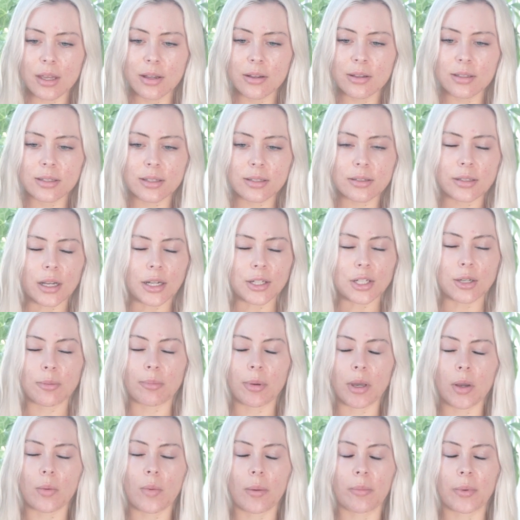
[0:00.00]
such a
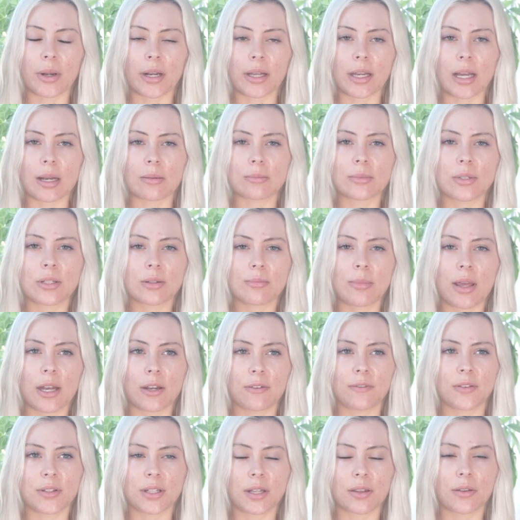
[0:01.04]
big one when it comes to
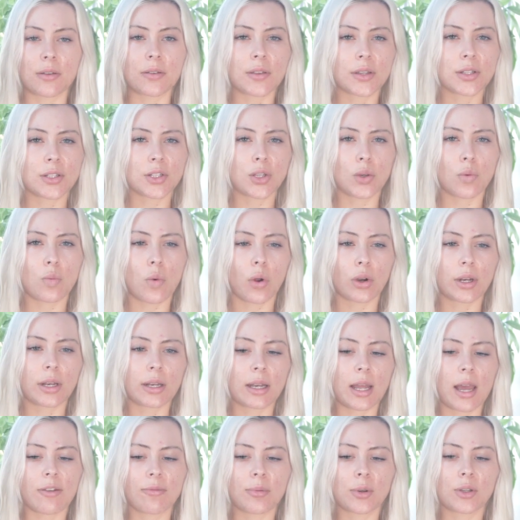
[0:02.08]
manifesting the things you want in
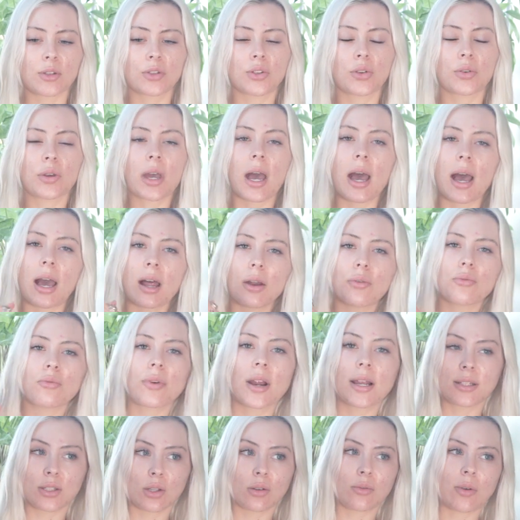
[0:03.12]
life, because you can't
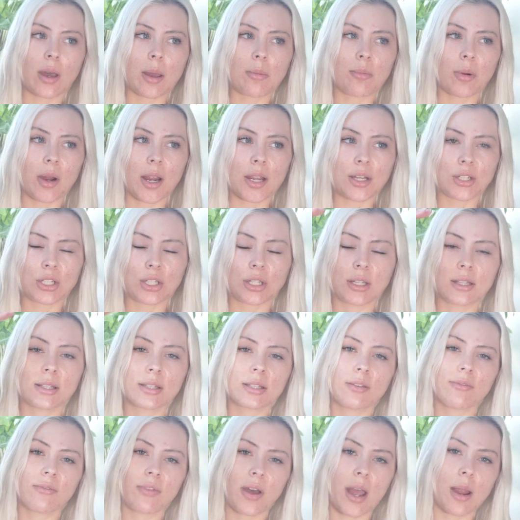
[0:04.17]
raise your vibrations
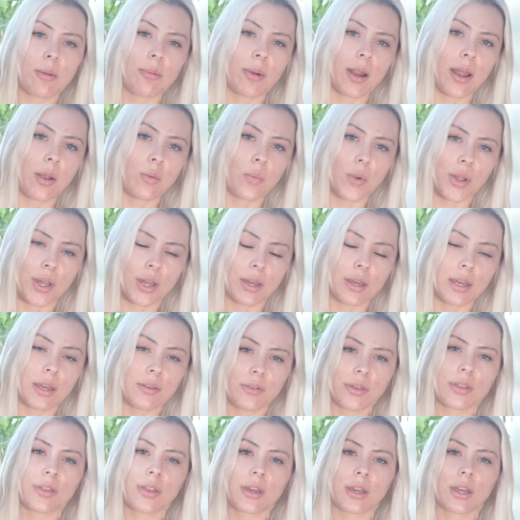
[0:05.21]
and vibrate where
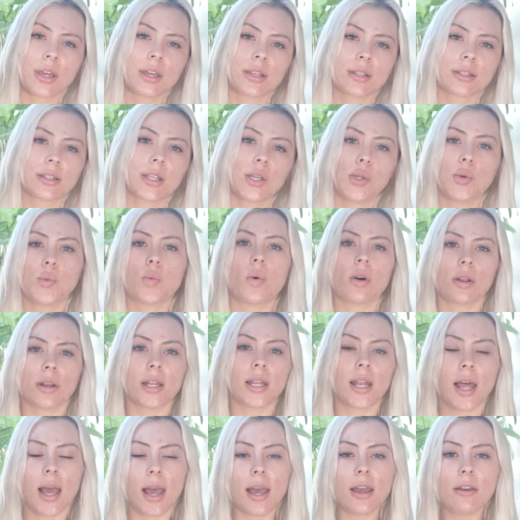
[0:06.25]
everything is that you want in
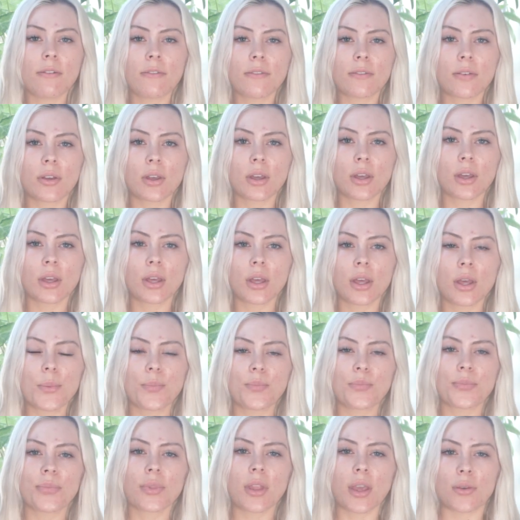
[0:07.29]
life
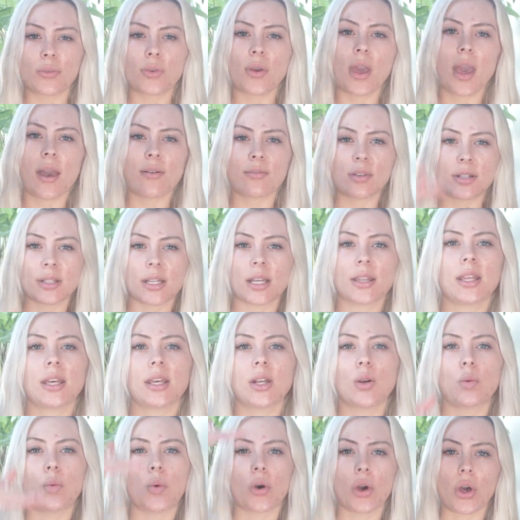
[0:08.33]
if you haven't done the
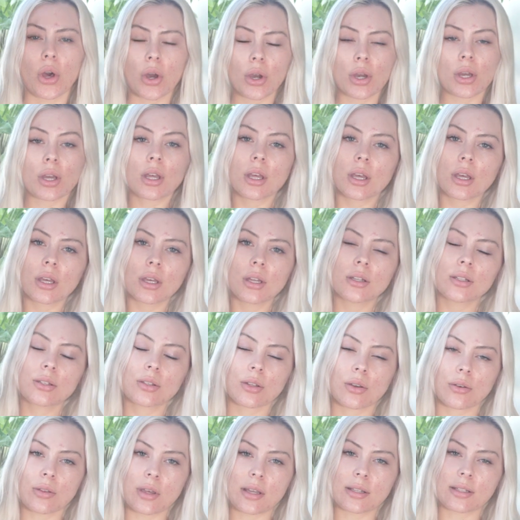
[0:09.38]
inner work.
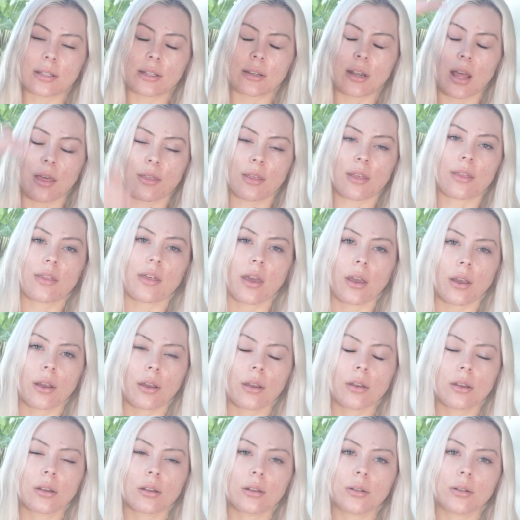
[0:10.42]
So that's another thing.